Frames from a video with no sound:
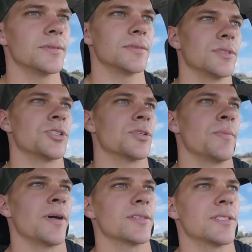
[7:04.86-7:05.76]
Just
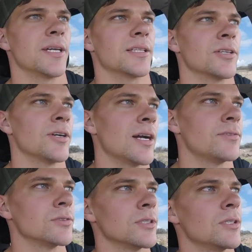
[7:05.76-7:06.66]
about to take the
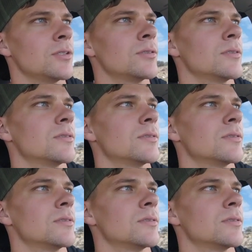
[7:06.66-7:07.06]
gravel road.